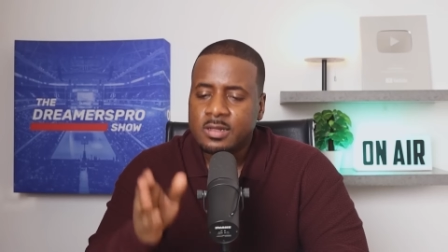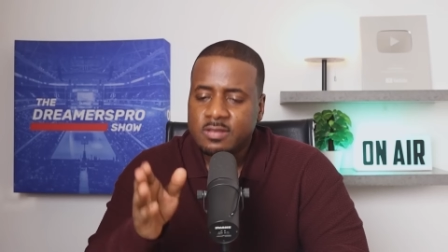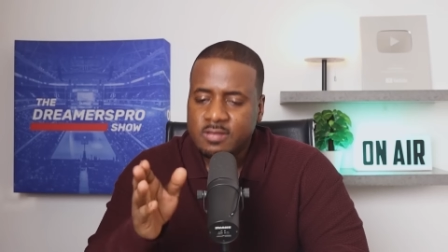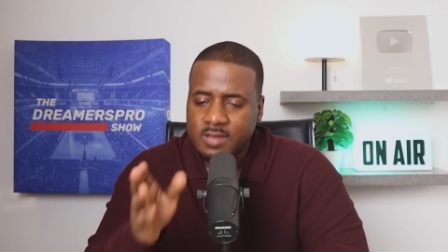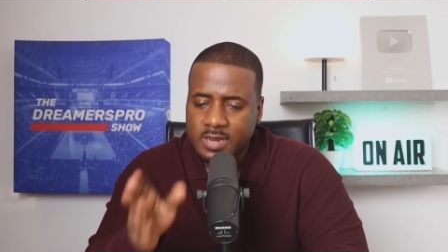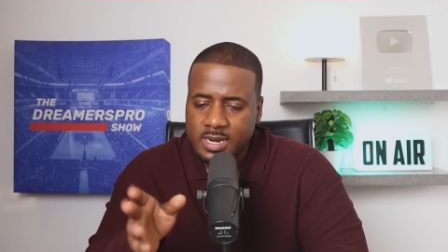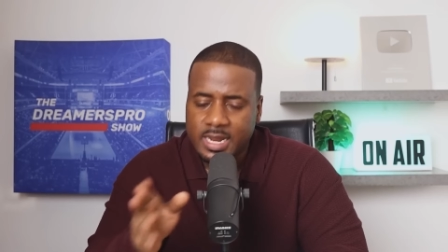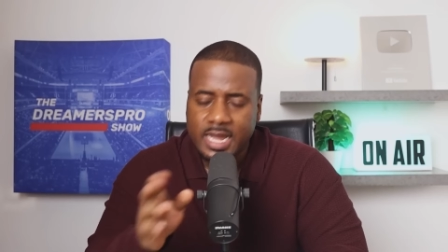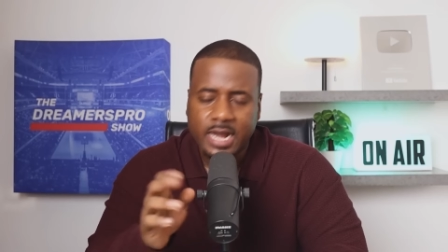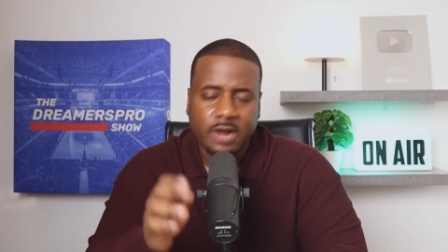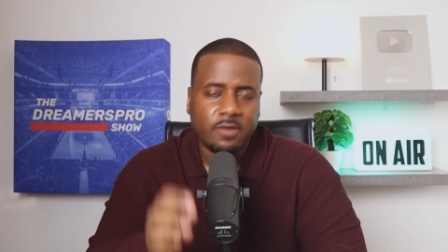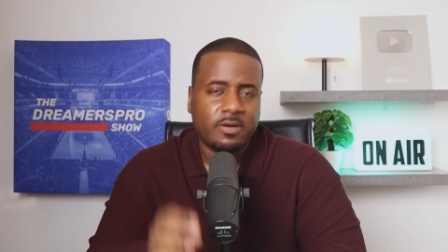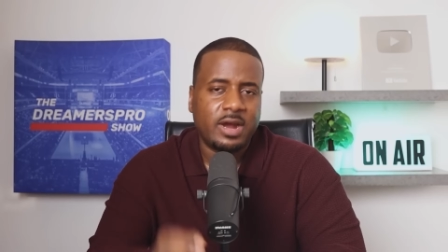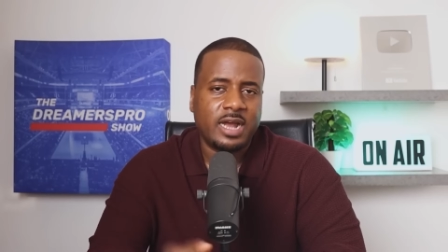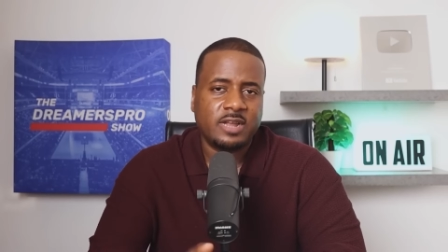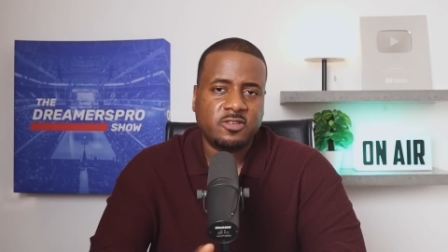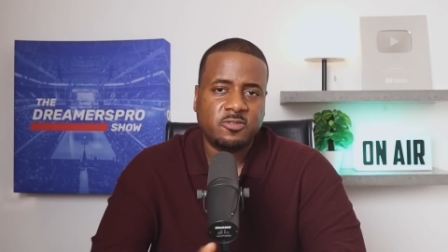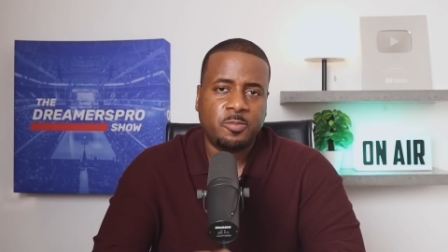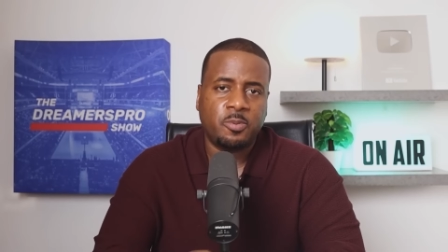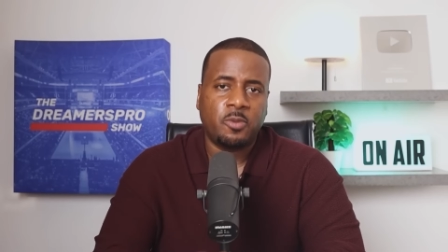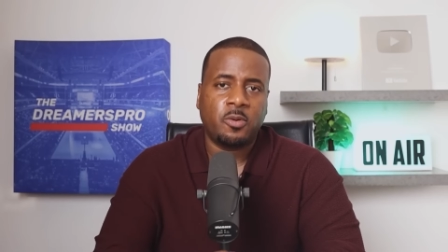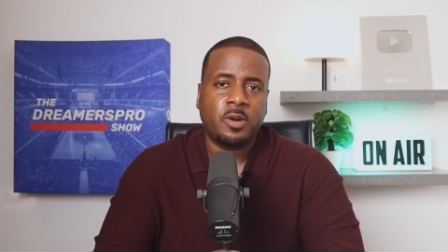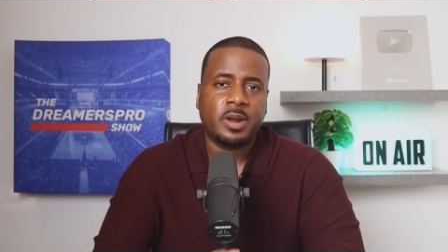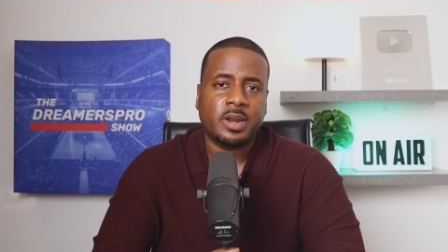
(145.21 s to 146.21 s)
To Nick
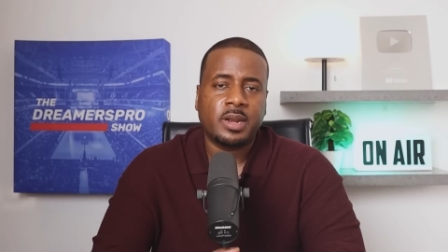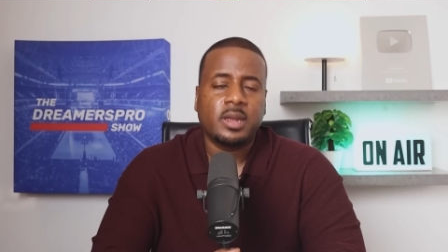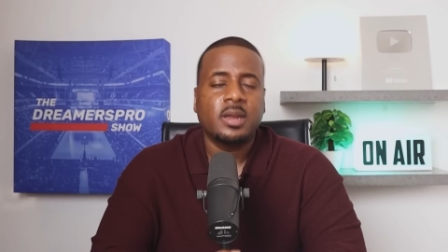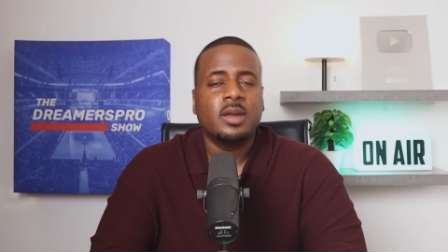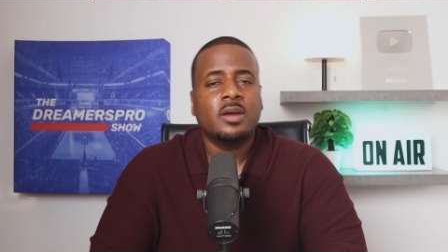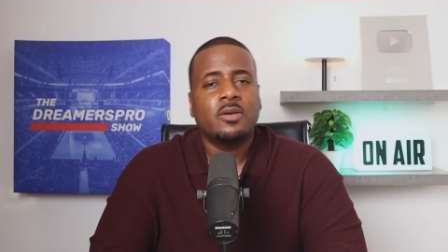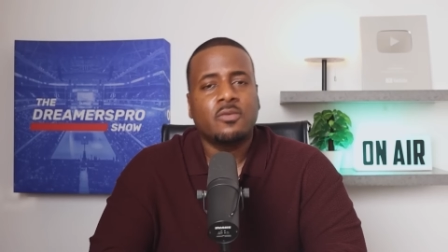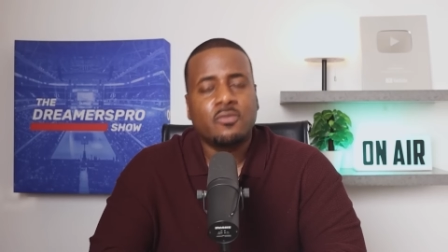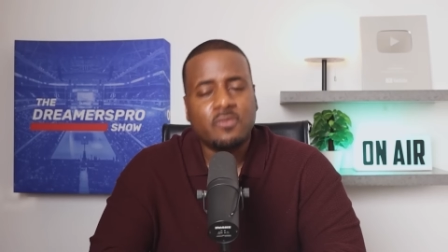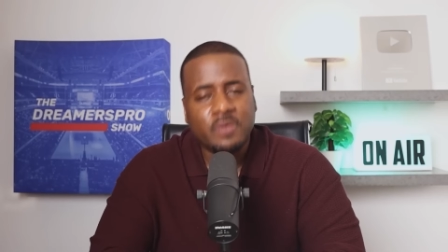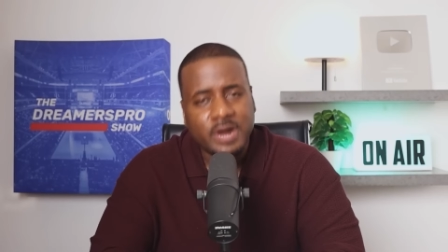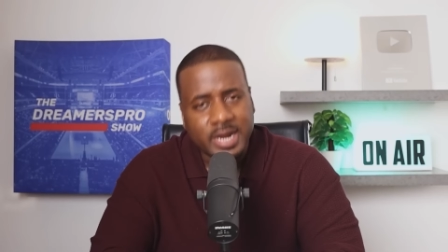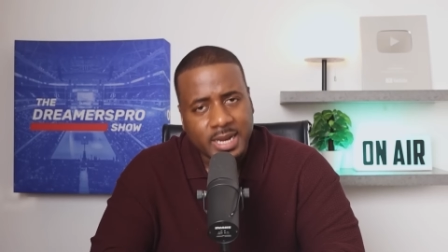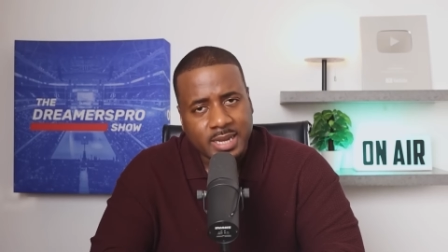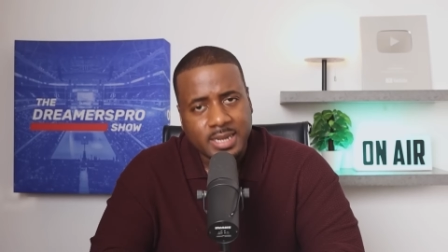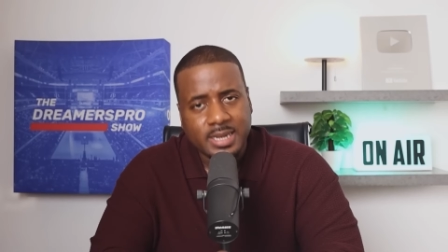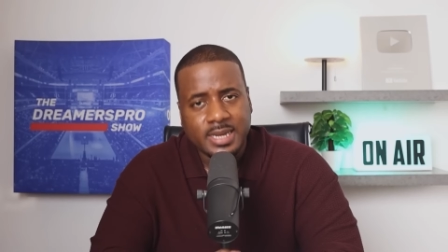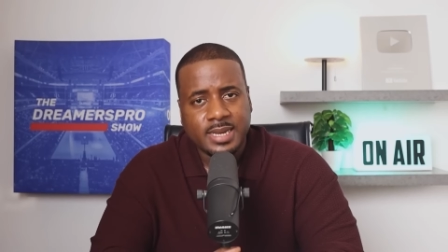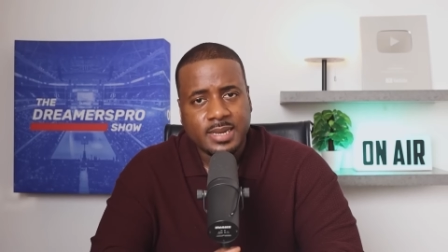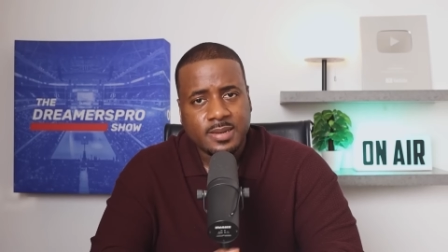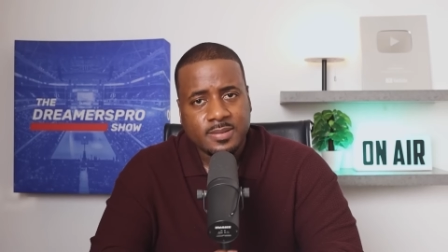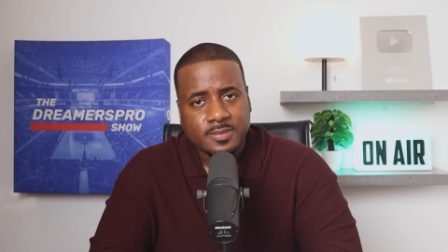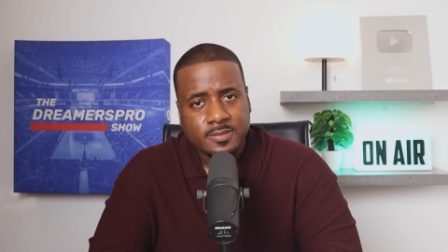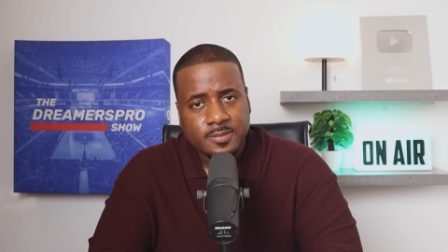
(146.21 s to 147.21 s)
Wright's point,
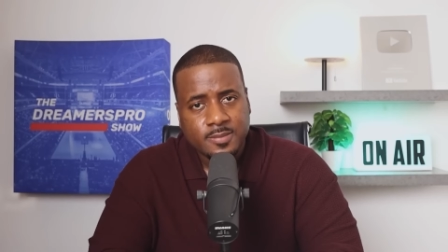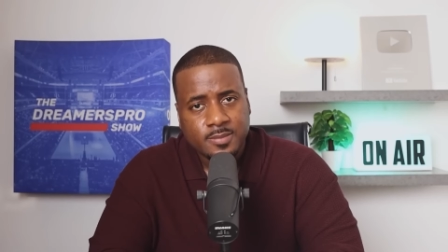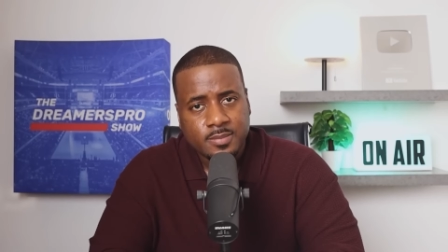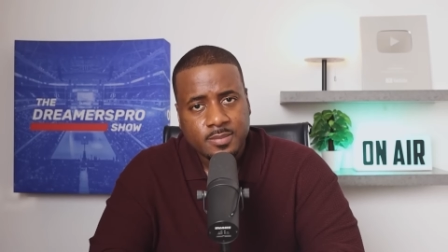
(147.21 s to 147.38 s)
really?